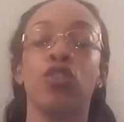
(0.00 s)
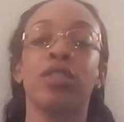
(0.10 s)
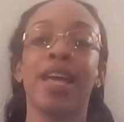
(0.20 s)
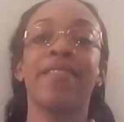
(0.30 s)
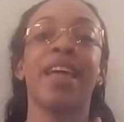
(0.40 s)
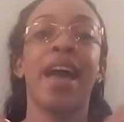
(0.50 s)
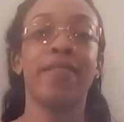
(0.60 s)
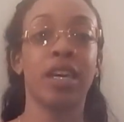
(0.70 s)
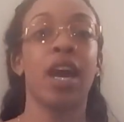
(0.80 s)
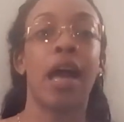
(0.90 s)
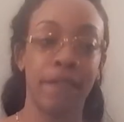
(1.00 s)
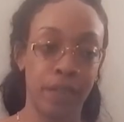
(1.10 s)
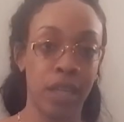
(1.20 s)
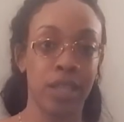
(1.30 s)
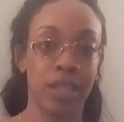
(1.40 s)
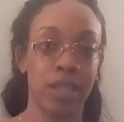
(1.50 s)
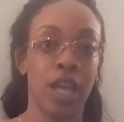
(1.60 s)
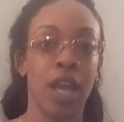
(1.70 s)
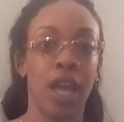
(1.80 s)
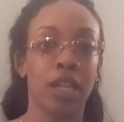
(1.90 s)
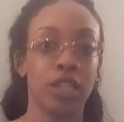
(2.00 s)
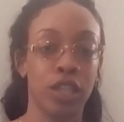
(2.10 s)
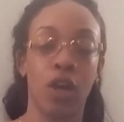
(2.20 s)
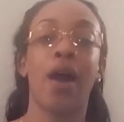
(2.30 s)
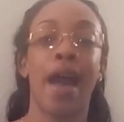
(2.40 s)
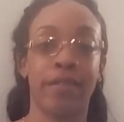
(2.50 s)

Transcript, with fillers: You just have to have the confidence to go